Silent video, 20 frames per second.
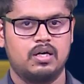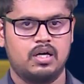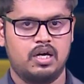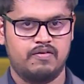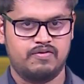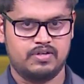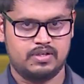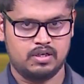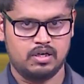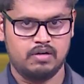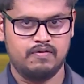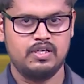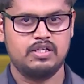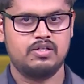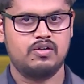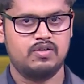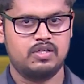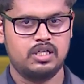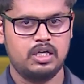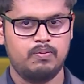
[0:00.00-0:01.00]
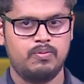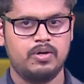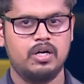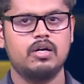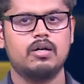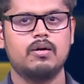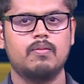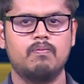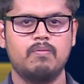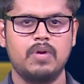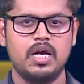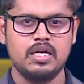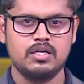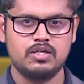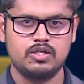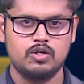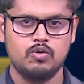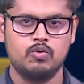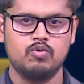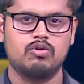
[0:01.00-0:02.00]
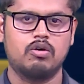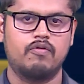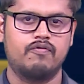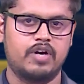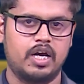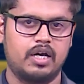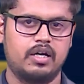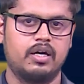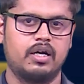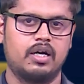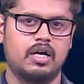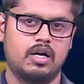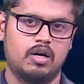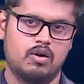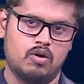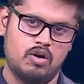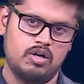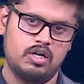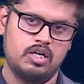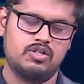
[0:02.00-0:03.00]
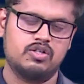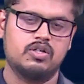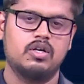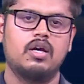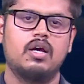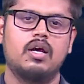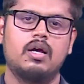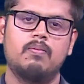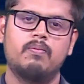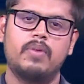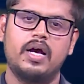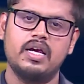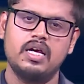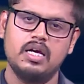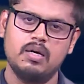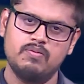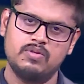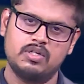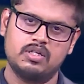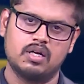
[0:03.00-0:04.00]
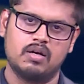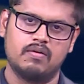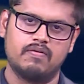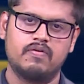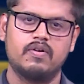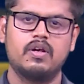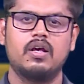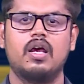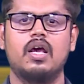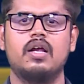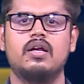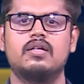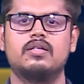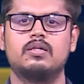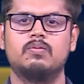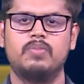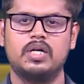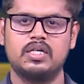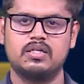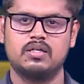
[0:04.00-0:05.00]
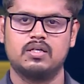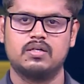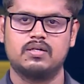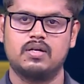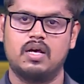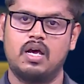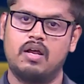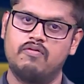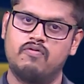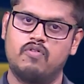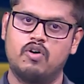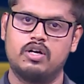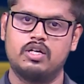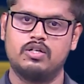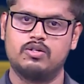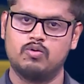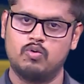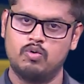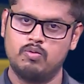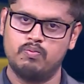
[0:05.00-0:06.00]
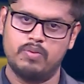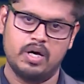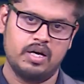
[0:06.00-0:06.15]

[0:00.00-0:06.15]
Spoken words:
If service recipient makes use of technical knowledge by himself in his business and for his own